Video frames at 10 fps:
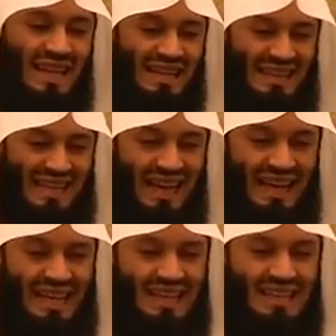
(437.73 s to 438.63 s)
they
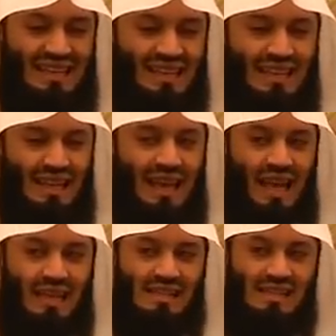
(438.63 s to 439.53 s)
die,
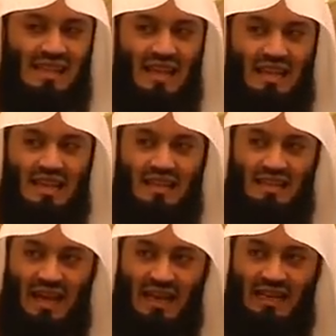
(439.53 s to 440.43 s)
and say they
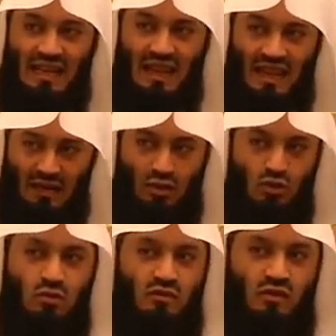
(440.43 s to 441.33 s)
died in that
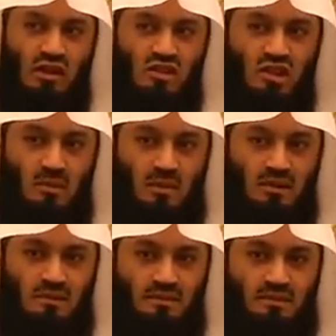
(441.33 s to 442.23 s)
room, for
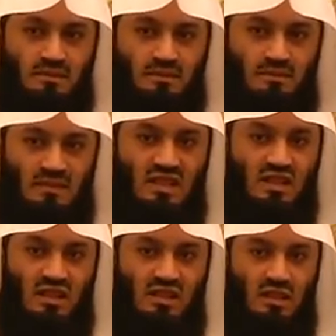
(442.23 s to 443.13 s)
example,
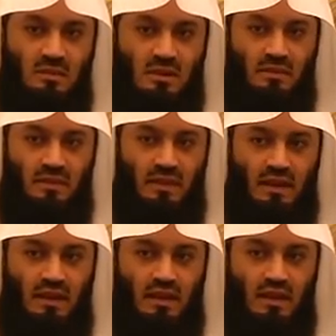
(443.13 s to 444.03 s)
just an example
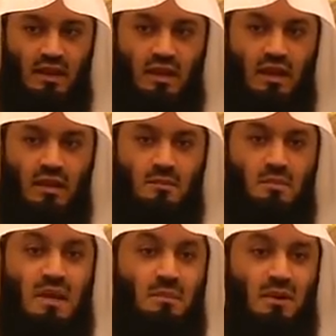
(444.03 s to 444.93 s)

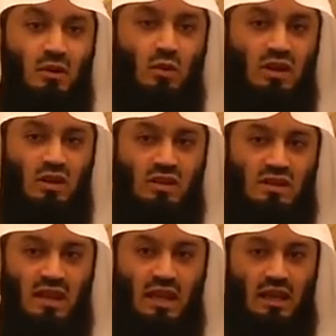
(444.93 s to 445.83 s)
People will not
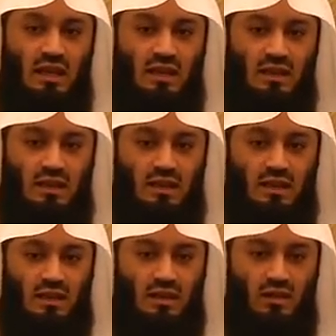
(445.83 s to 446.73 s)
say,
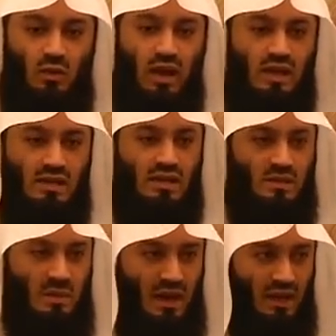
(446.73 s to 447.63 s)
Where is
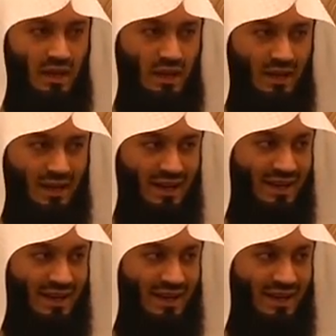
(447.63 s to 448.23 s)
Ismail?